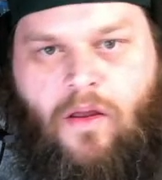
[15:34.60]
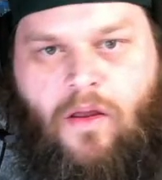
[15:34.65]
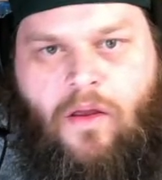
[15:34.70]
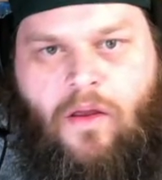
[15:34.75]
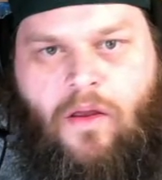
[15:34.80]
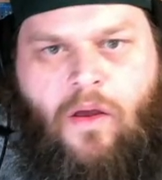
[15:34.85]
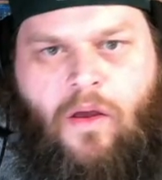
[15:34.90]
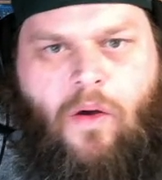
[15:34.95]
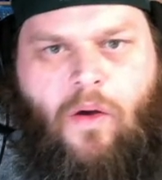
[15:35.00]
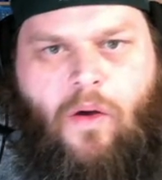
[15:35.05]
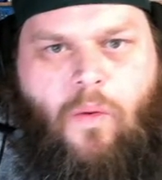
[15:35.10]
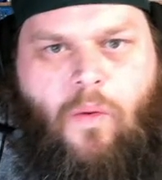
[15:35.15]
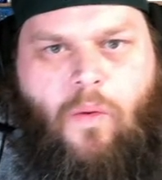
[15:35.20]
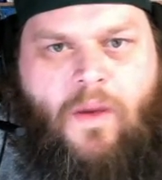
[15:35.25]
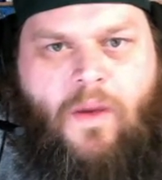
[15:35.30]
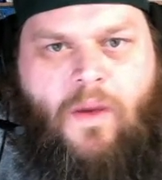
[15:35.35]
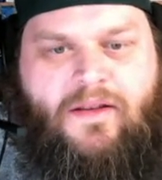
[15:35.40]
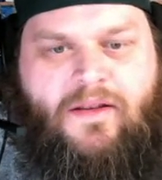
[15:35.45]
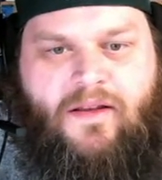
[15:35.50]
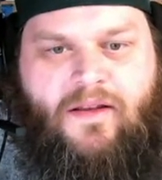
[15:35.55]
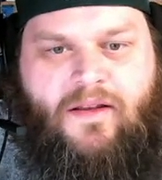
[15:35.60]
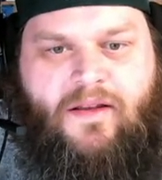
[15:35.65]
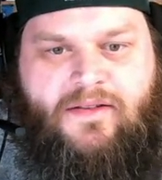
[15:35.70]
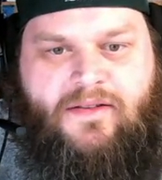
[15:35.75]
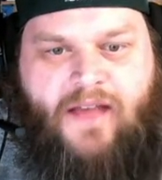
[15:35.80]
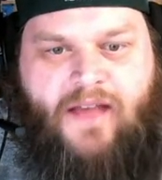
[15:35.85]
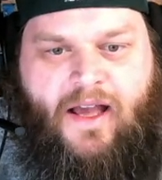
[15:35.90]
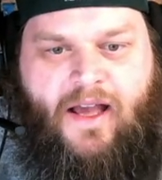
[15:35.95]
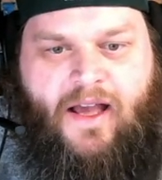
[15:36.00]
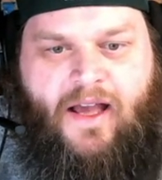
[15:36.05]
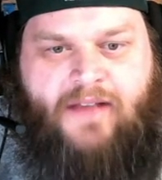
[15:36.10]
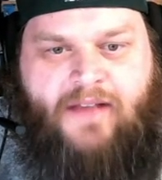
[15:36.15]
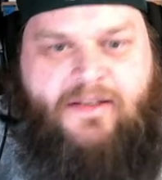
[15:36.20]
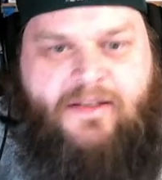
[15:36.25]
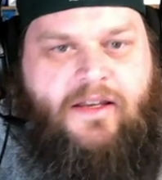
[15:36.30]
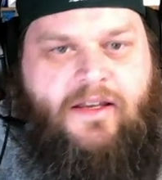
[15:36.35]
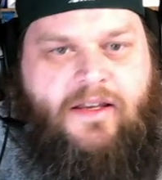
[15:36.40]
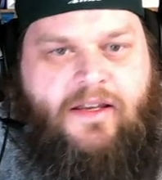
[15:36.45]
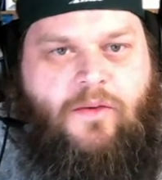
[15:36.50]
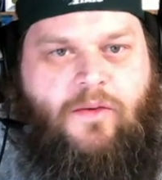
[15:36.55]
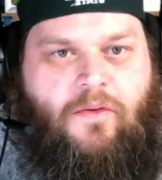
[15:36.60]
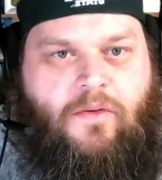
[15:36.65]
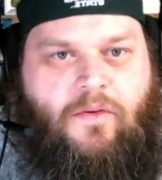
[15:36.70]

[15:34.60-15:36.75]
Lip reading: Well, what does X equal?